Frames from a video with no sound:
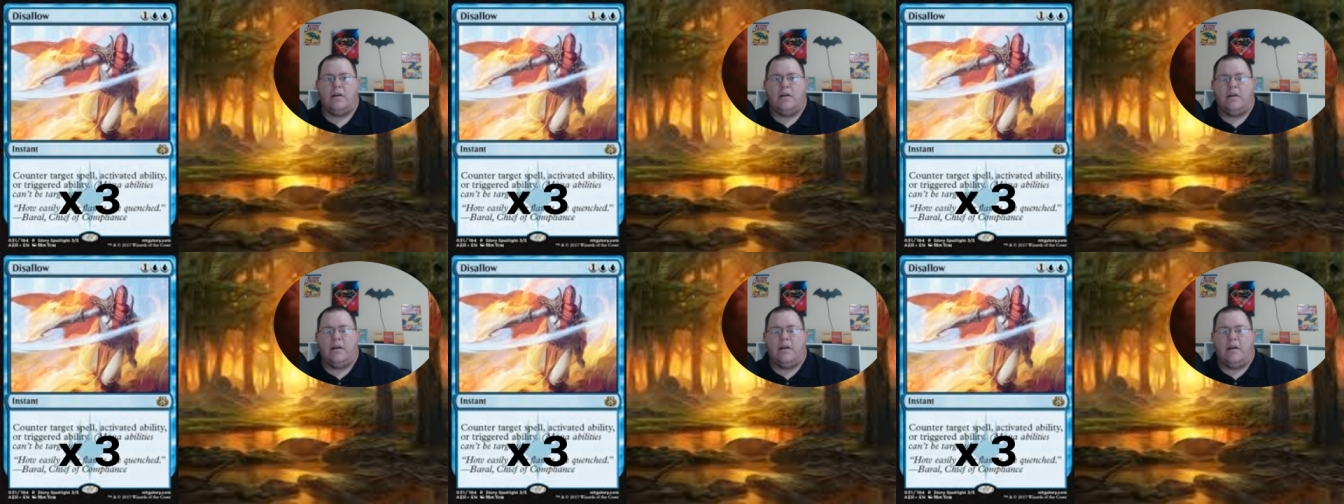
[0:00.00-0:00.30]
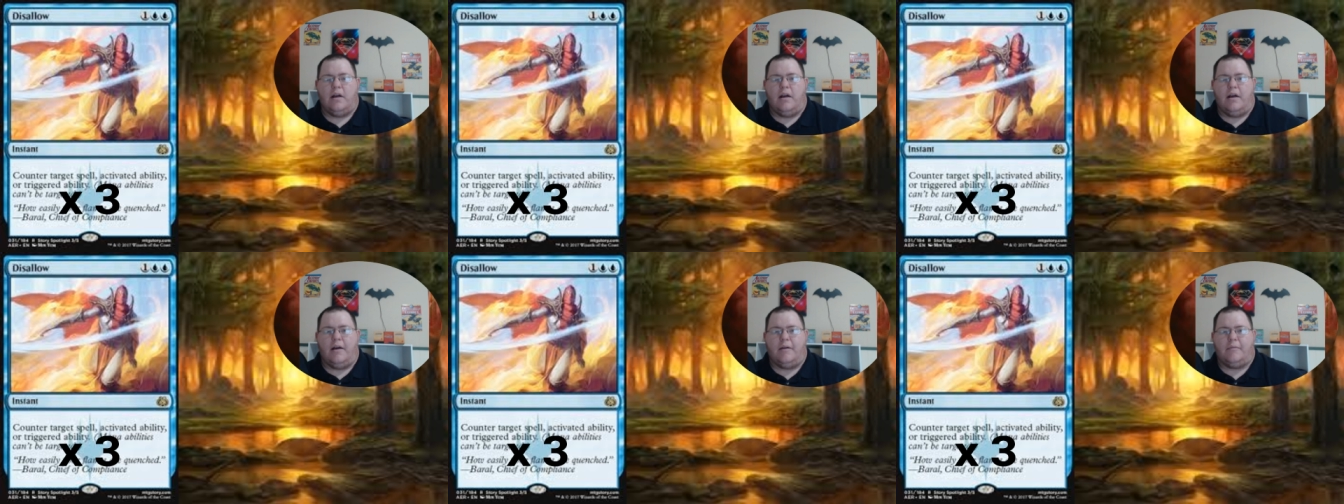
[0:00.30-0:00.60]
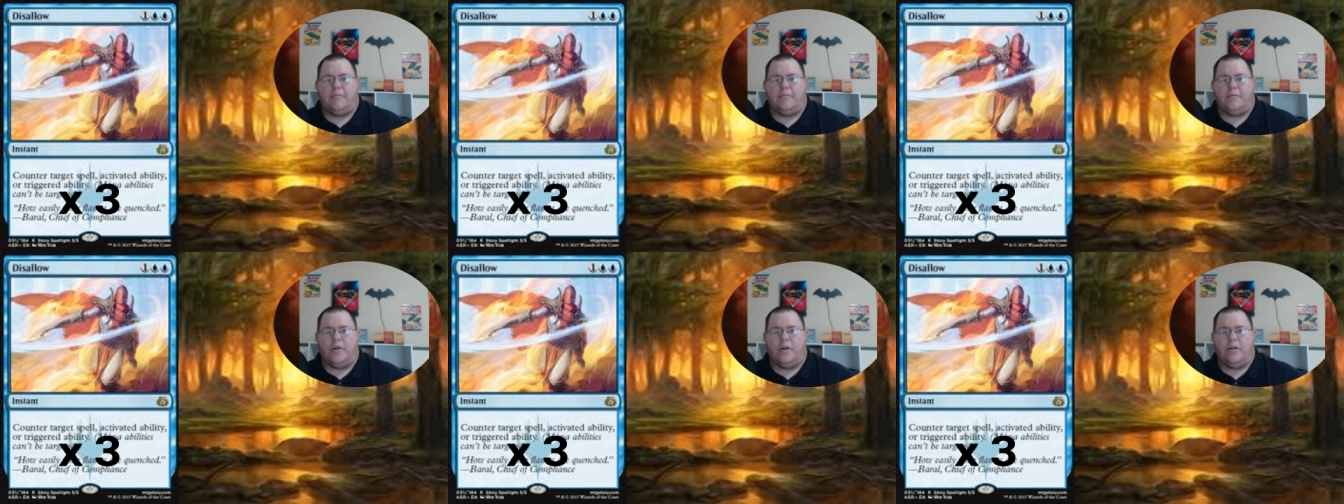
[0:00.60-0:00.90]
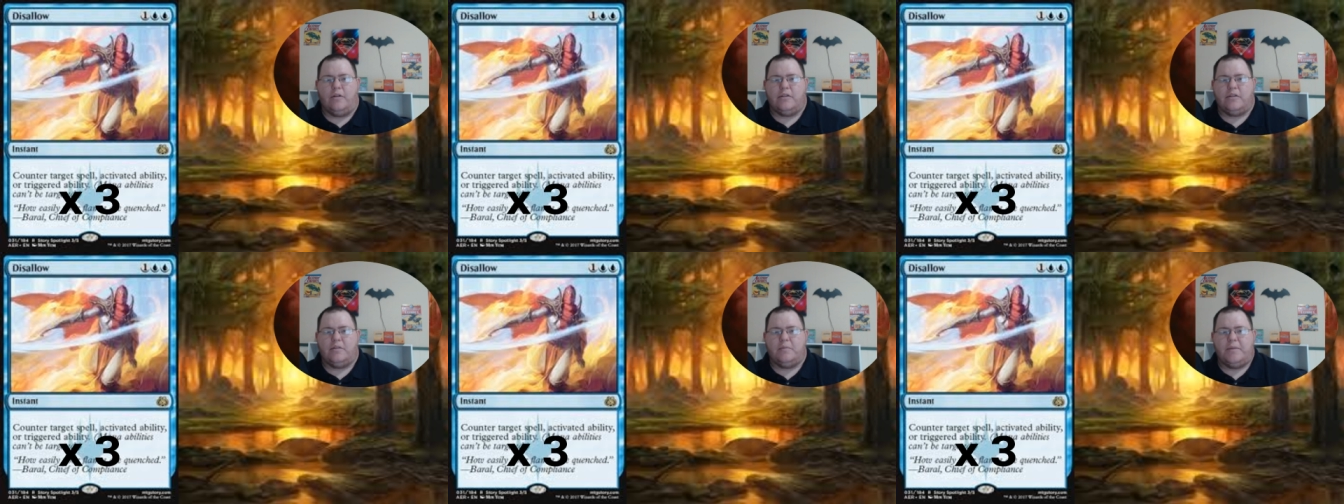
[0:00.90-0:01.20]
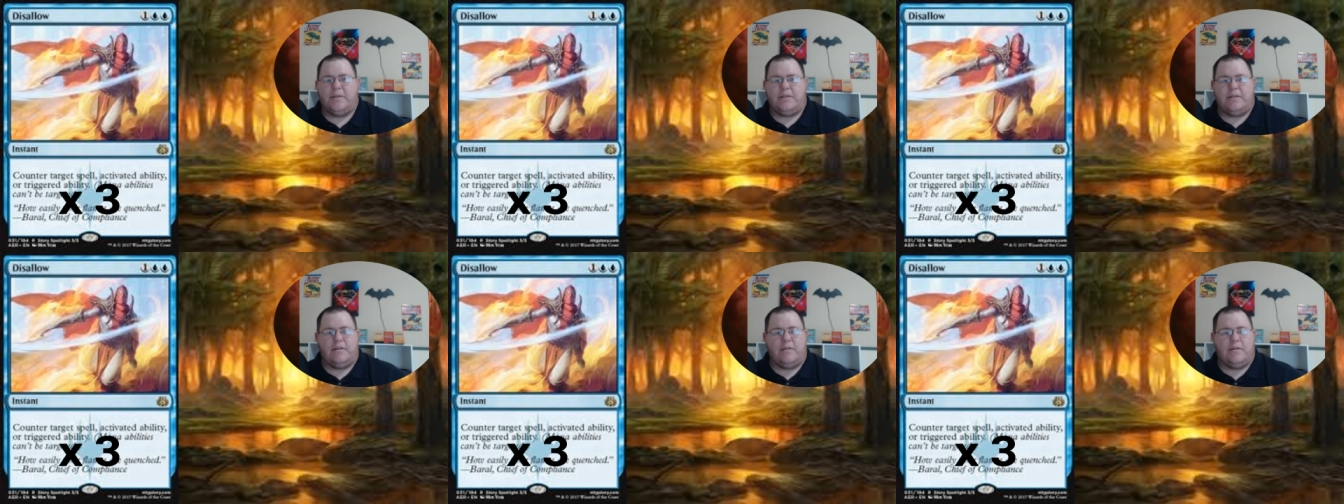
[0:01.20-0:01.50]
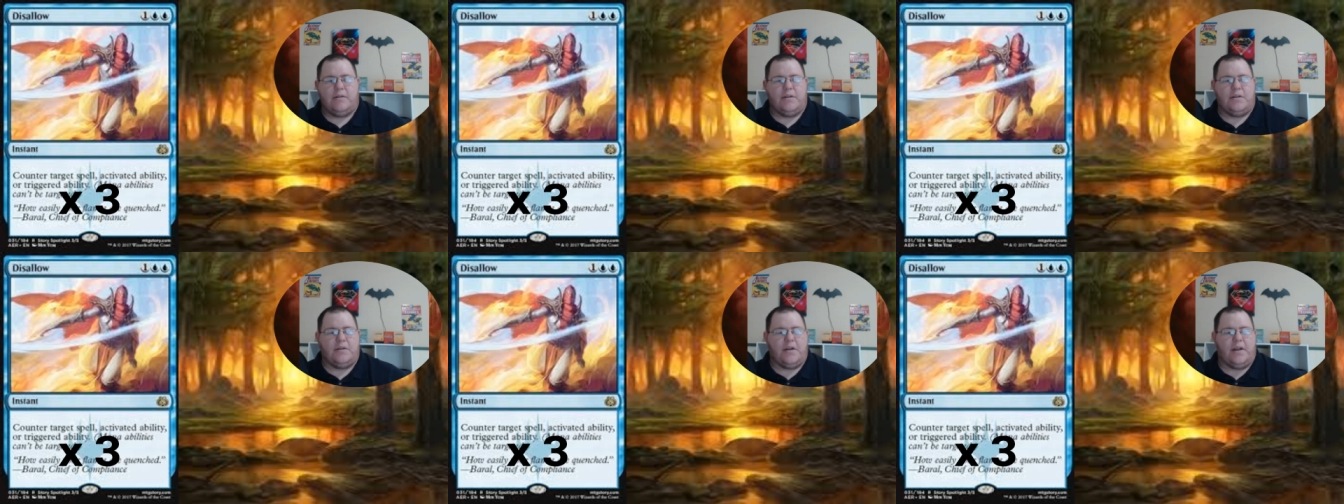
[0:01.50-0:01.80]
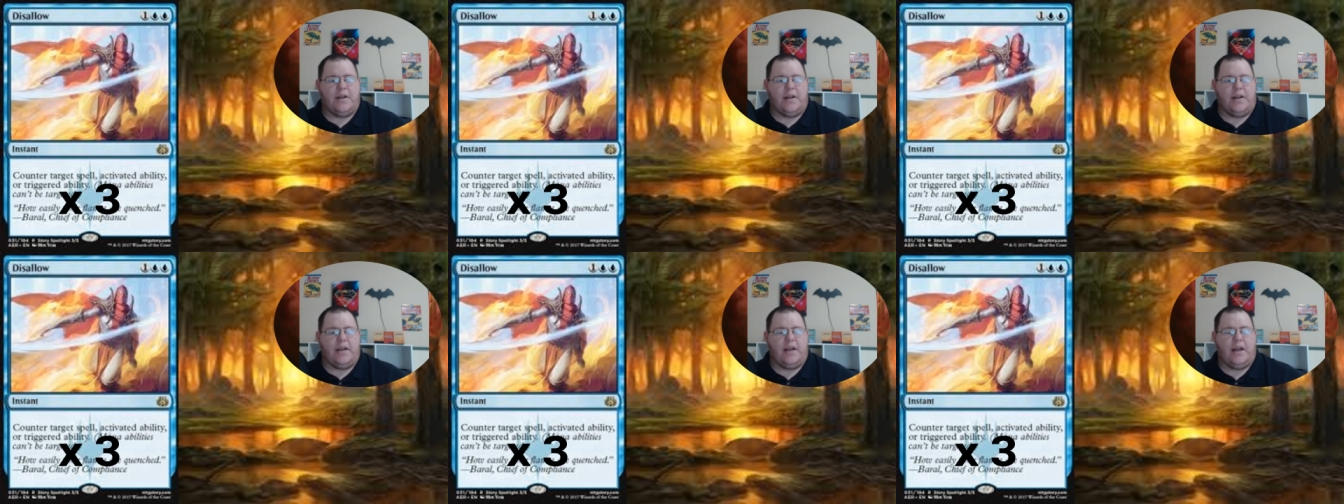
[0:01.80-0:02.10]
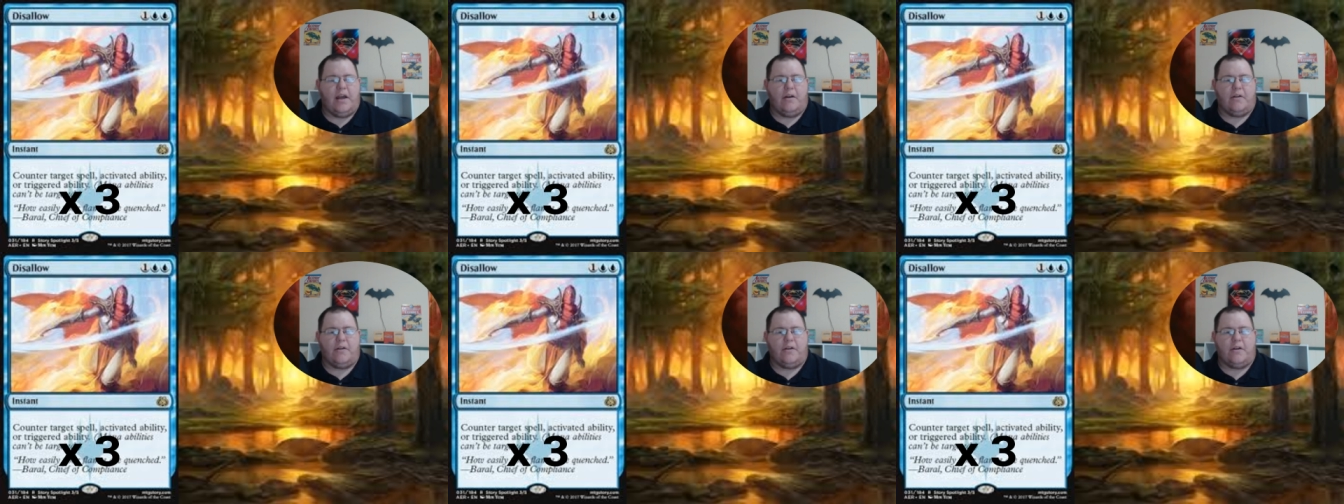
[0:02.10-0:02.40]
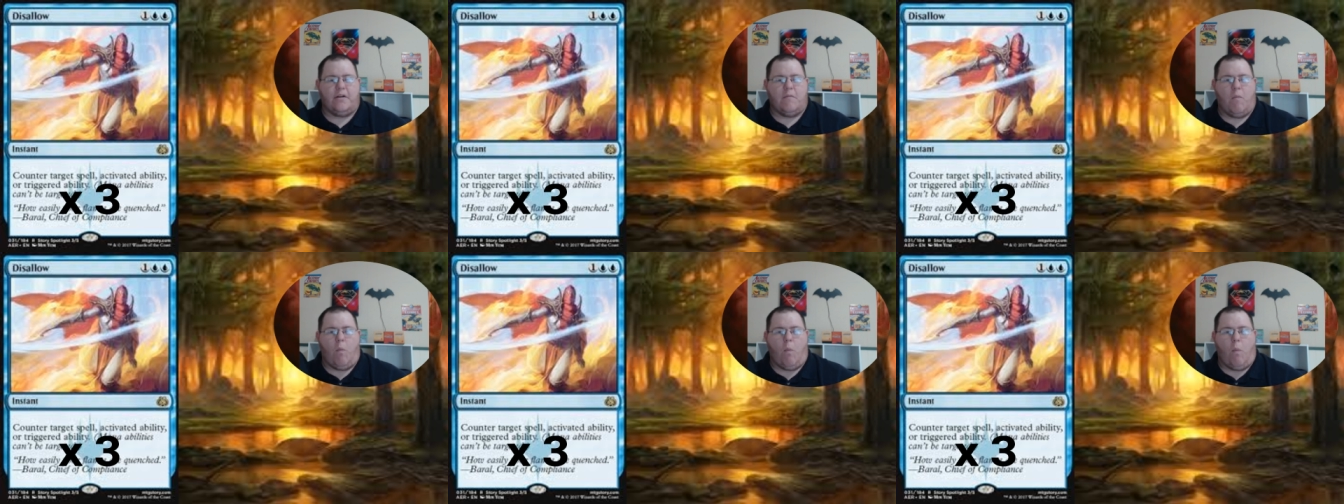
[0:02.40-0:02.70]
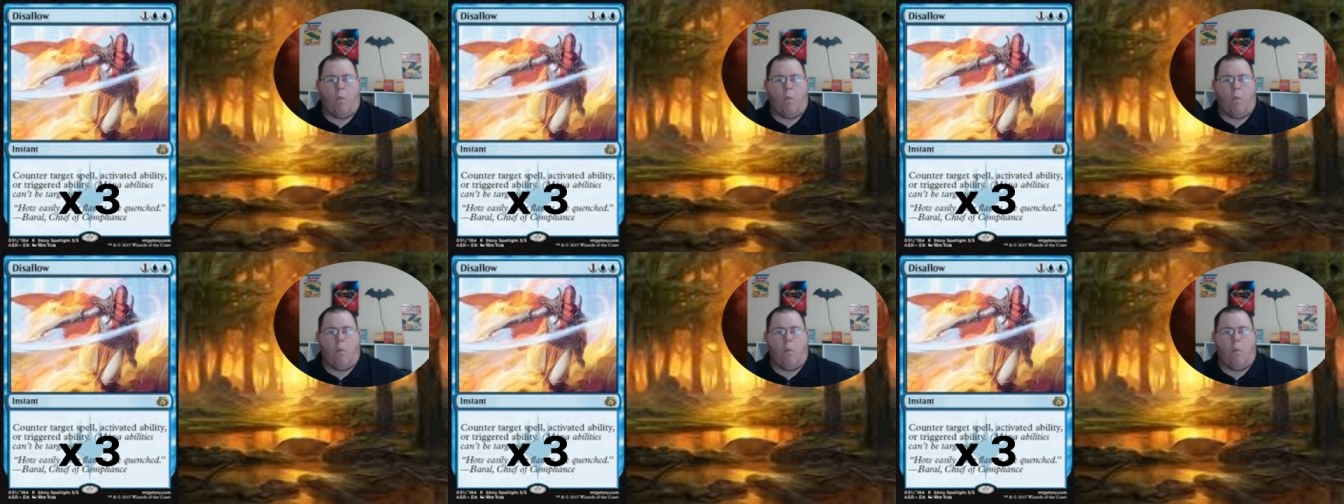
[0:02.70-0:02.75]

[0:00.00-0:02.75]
ultimate. You can counter